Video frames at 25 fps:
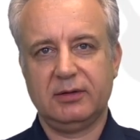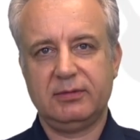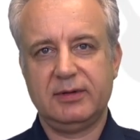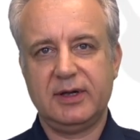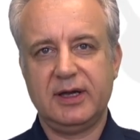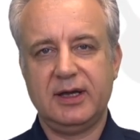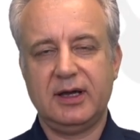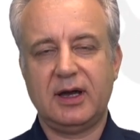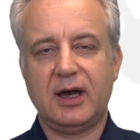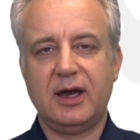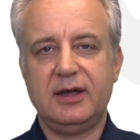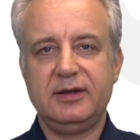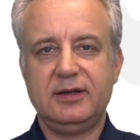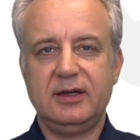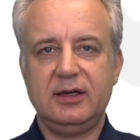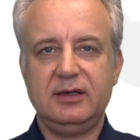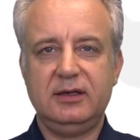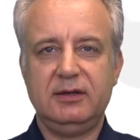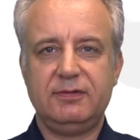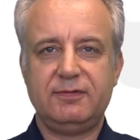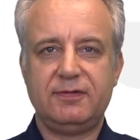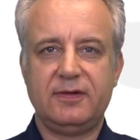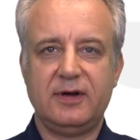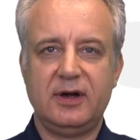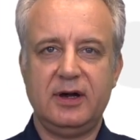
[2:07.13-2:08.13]
We
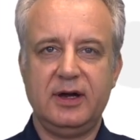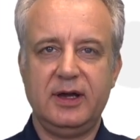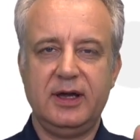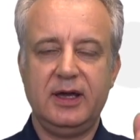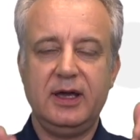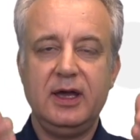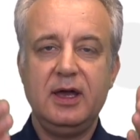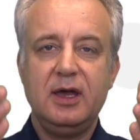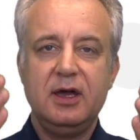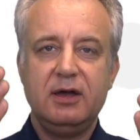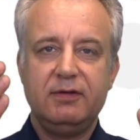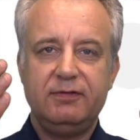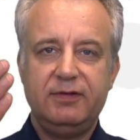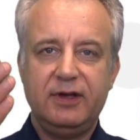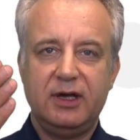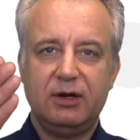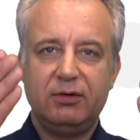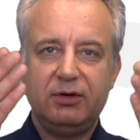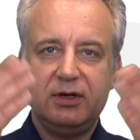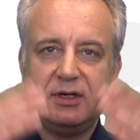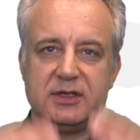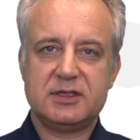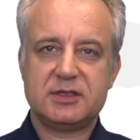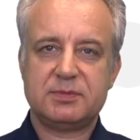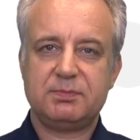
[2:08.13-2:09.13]
identify
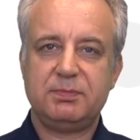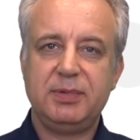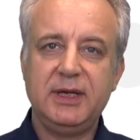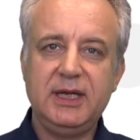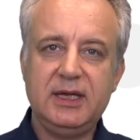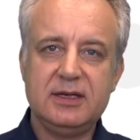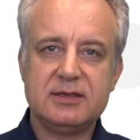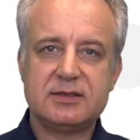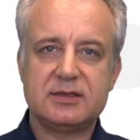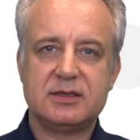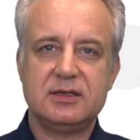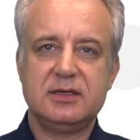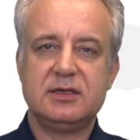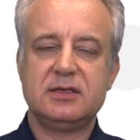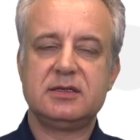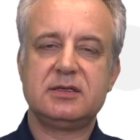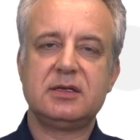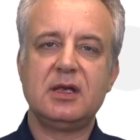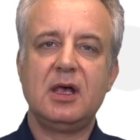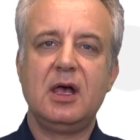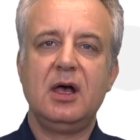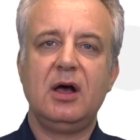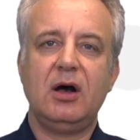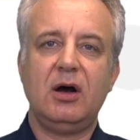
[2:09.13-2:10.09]
various pieces